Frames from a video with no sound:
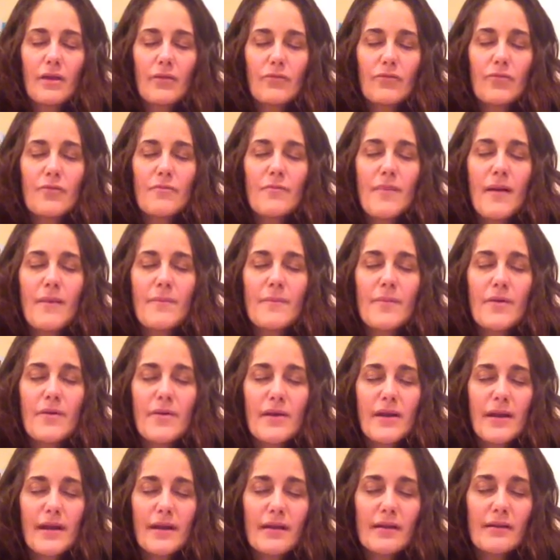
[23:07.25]

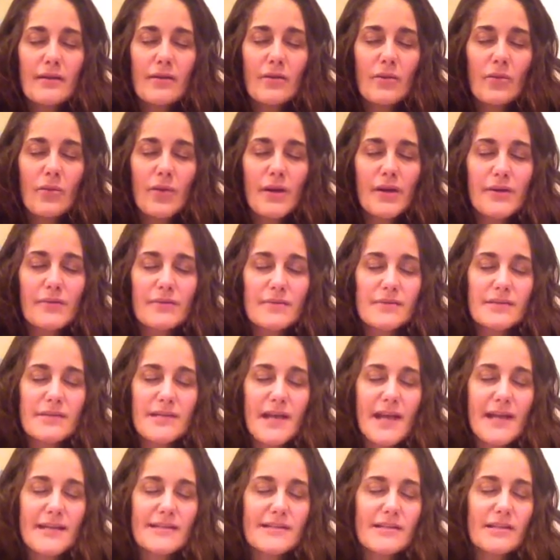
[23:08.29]
Remembering what it was
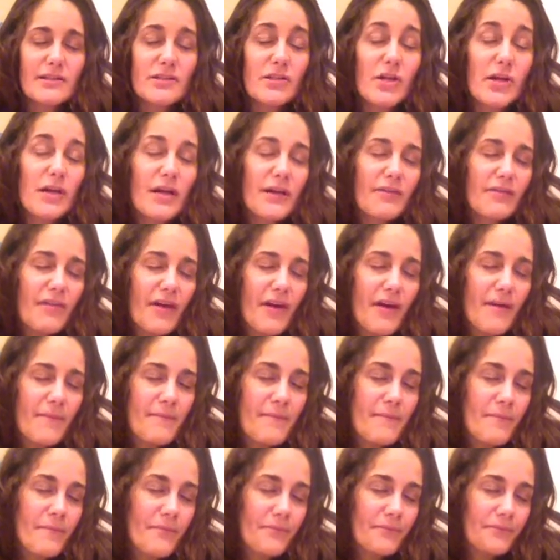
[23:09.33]
like to look at
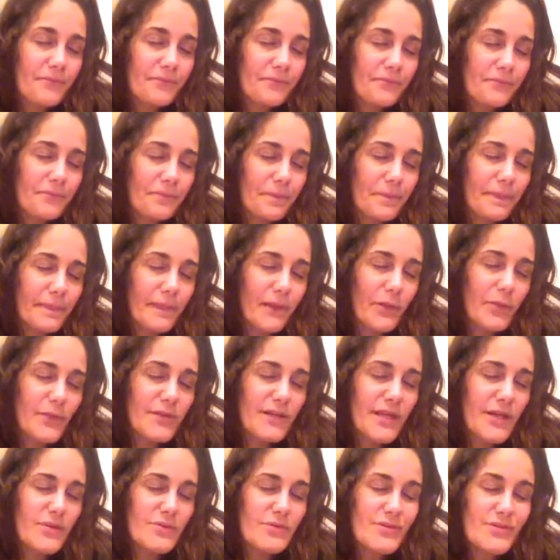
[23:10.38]
them when
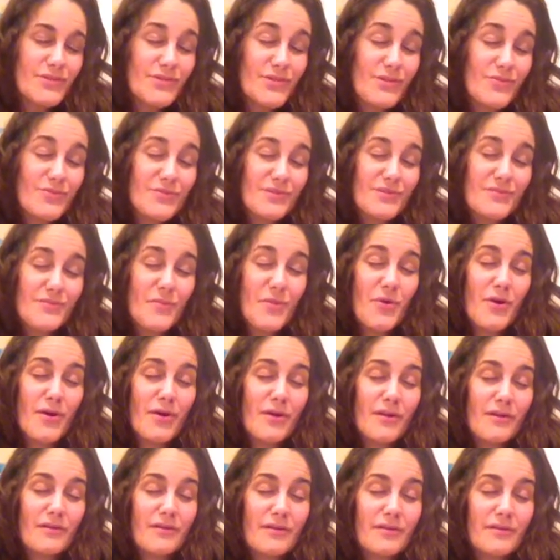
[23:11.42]
they were so
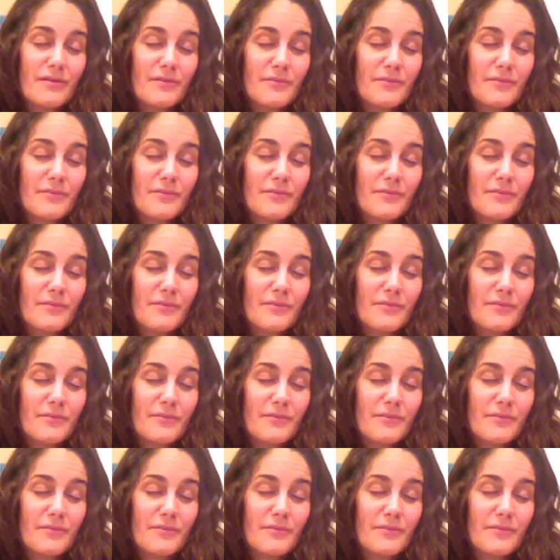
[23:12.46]
small.